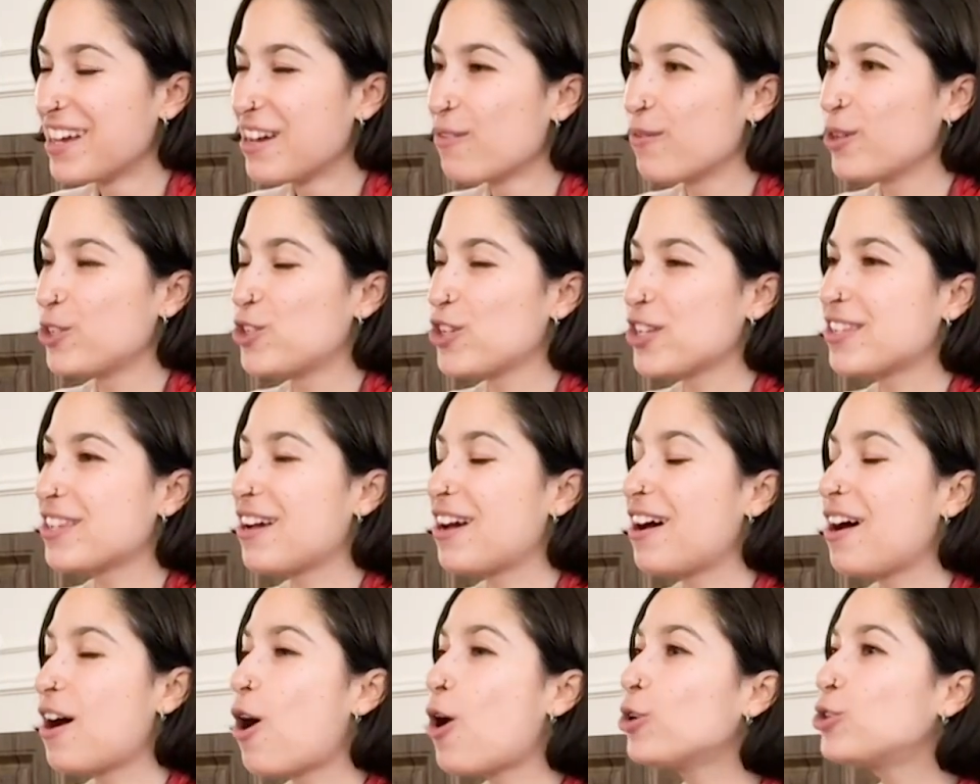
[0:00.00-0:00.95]
which is
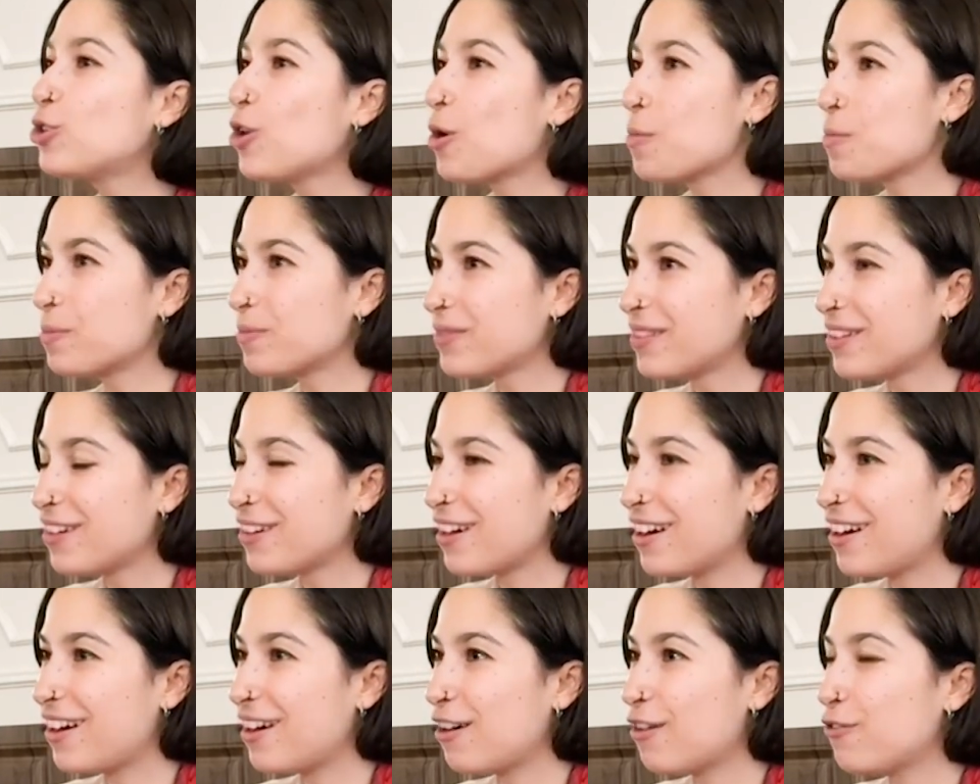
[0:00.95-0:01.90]
autumn
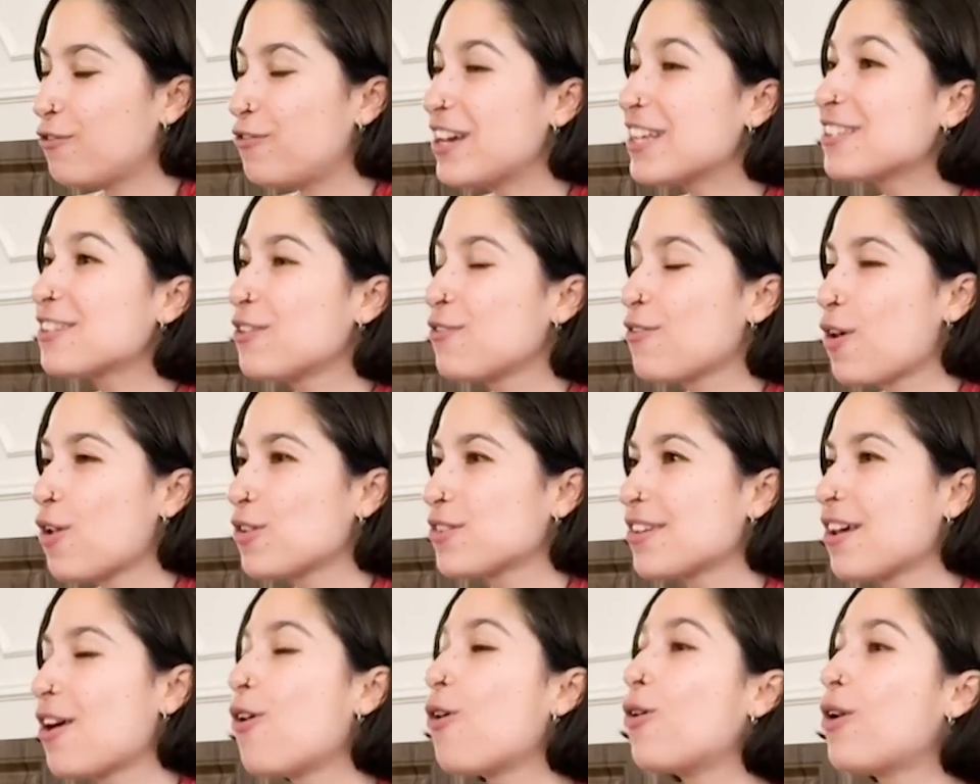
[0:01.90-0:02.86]
festivals
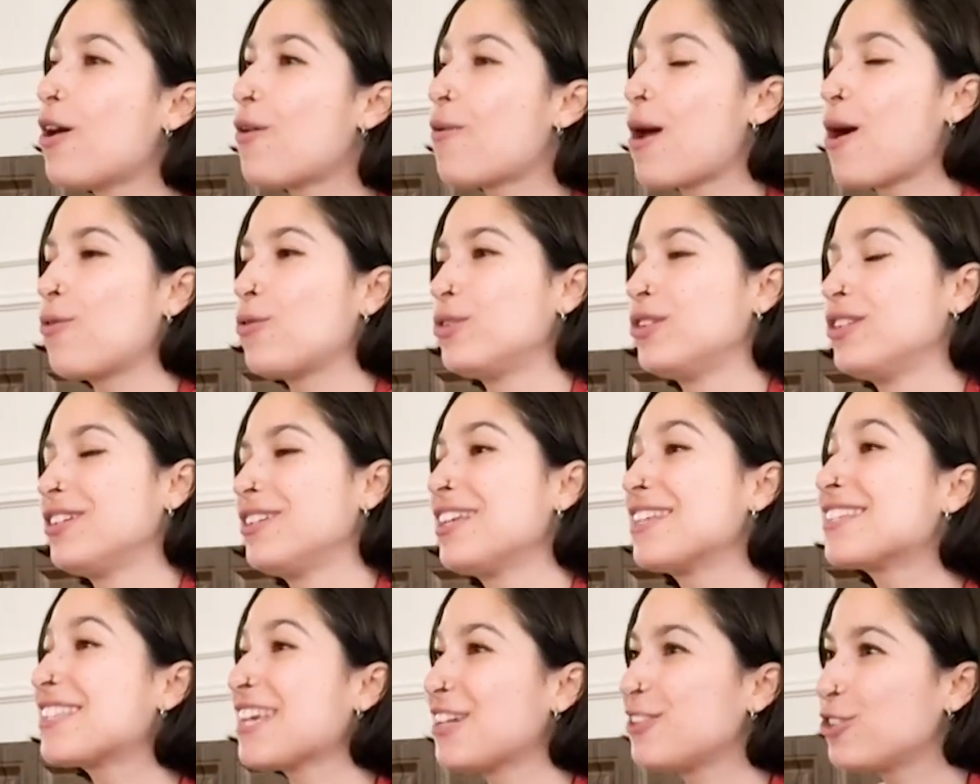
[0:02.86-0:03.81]
all around the
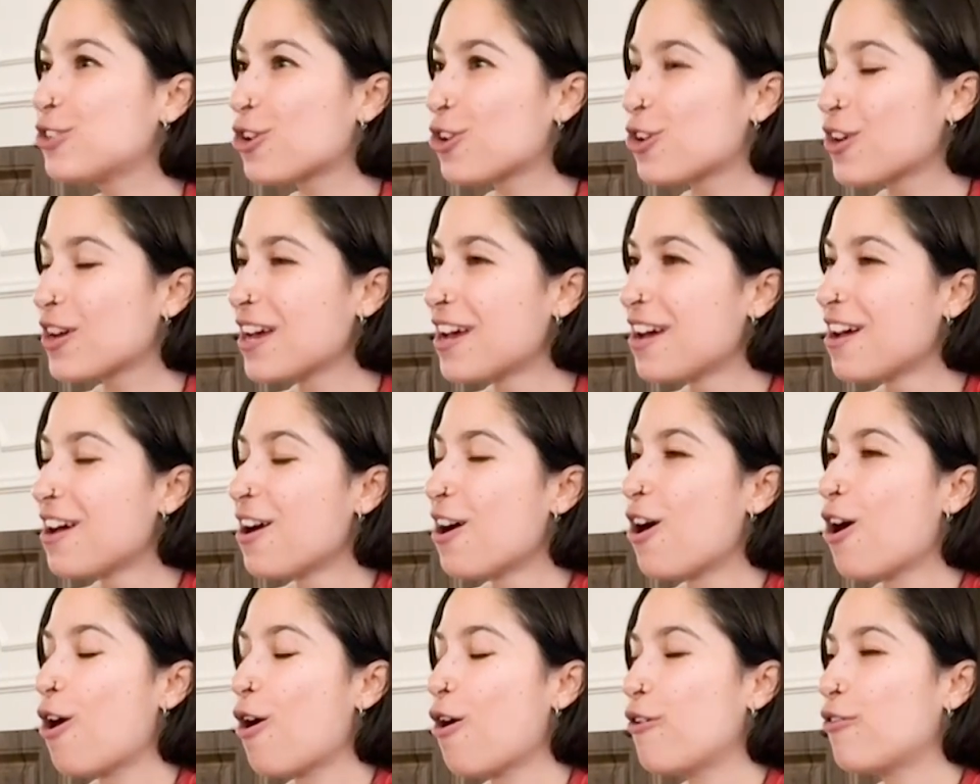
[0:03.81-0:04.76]
center
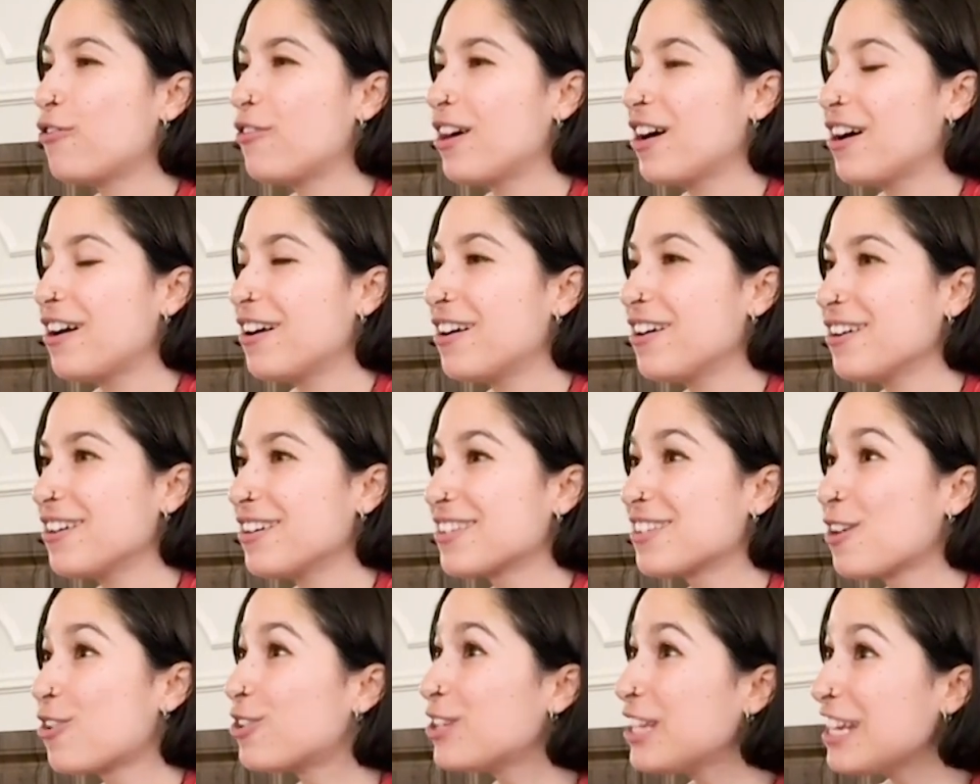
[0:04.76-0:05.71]
of
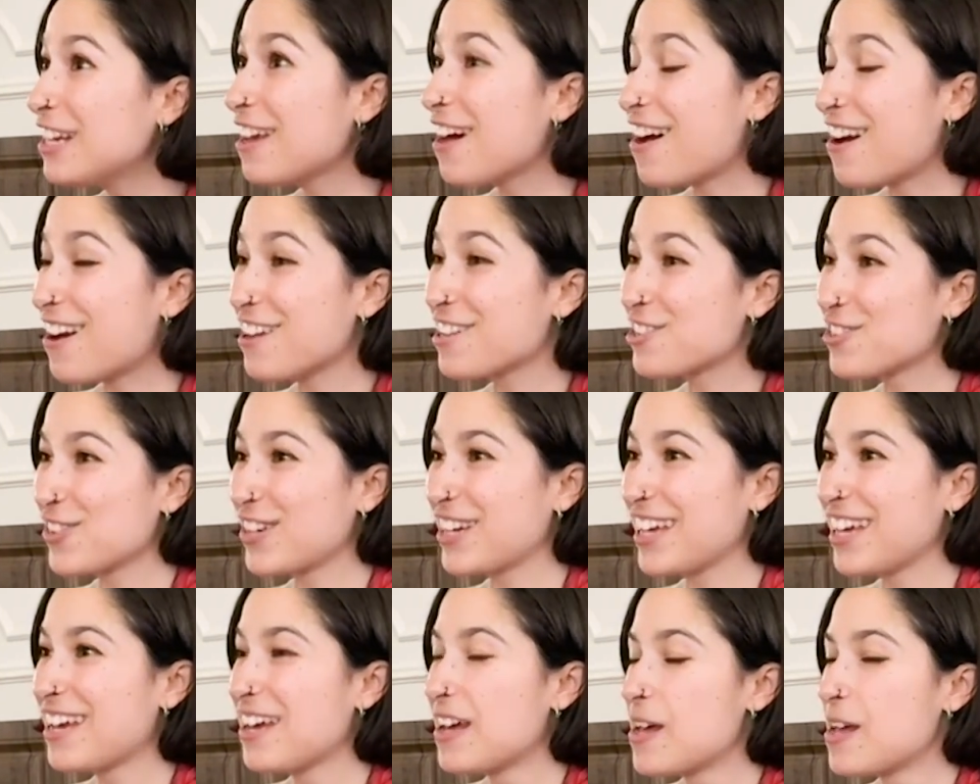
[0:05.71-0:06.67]
Sardinia, actually.
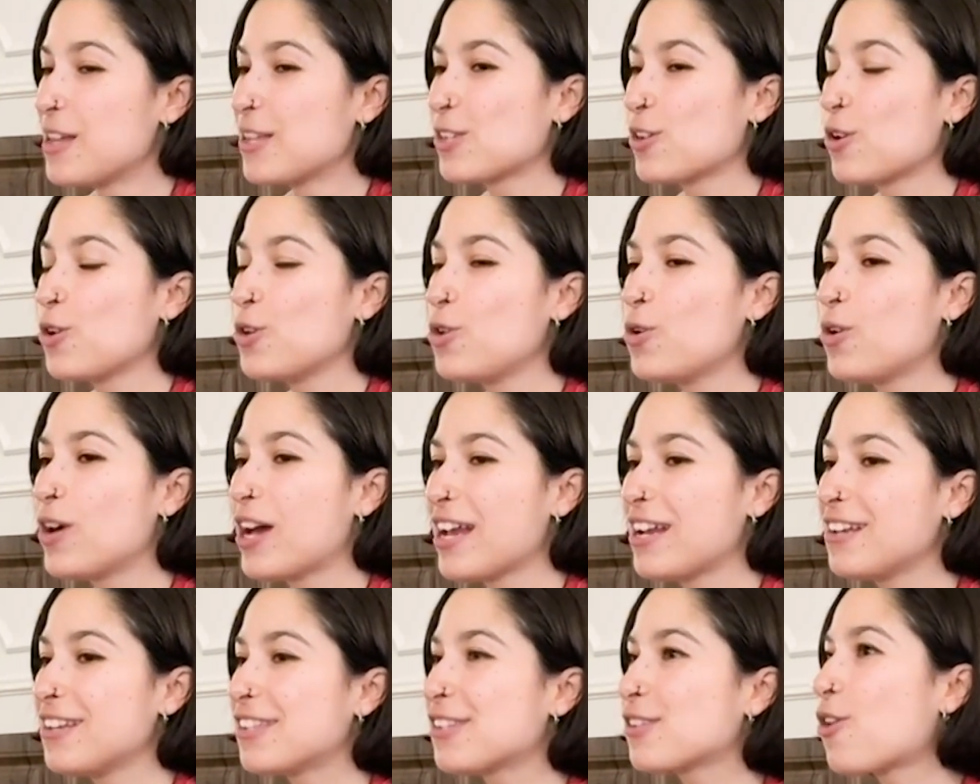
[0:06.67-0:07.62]
So you can
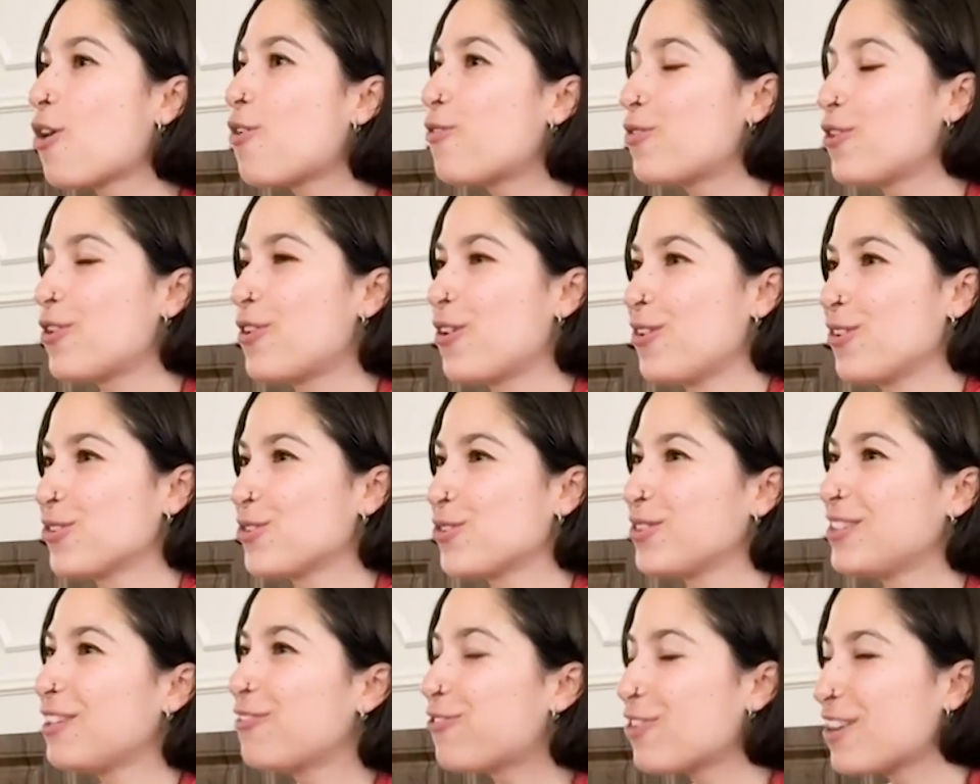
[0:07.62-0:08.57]
discover also
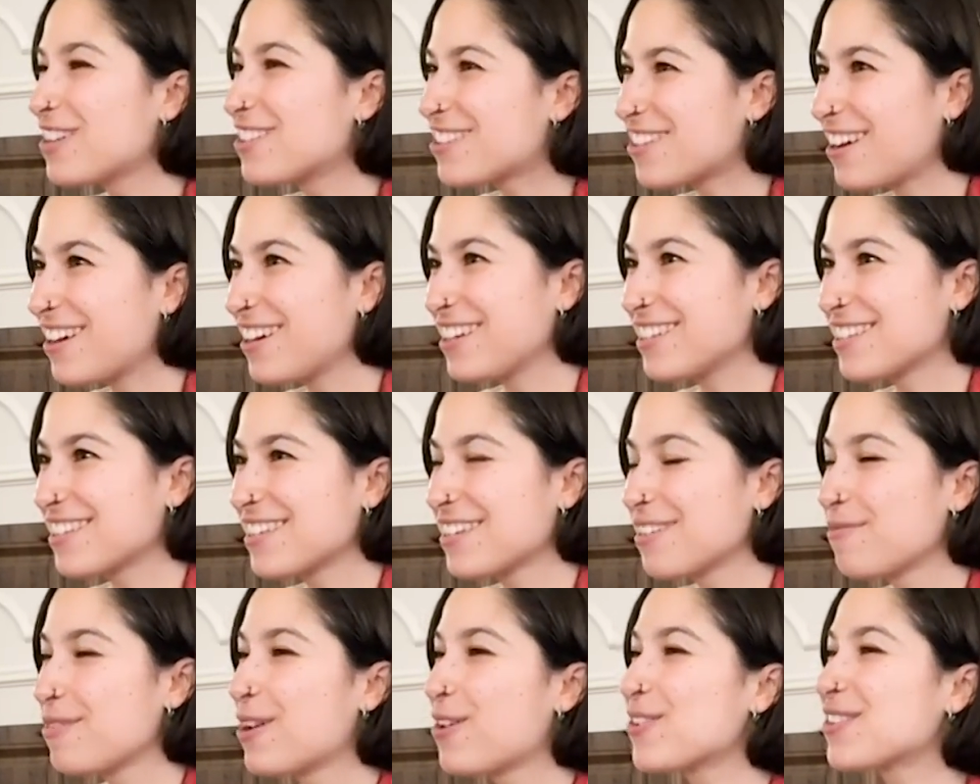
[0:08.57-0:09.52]
different sites
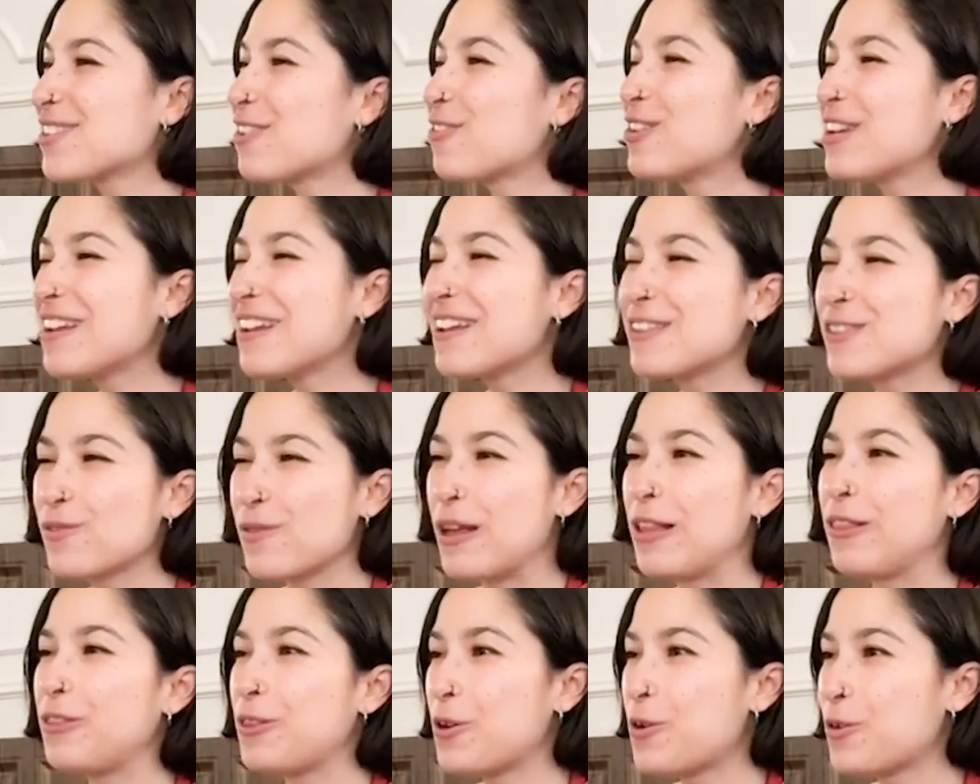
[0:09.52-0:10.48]
because Sardinia is
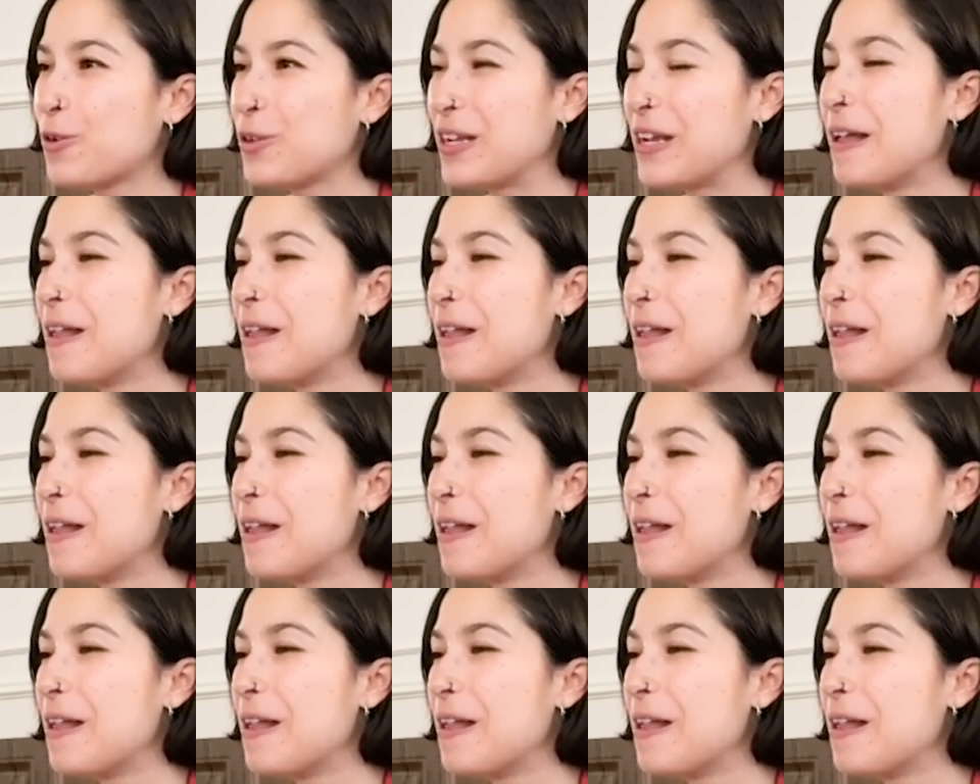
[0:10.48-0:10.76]
well known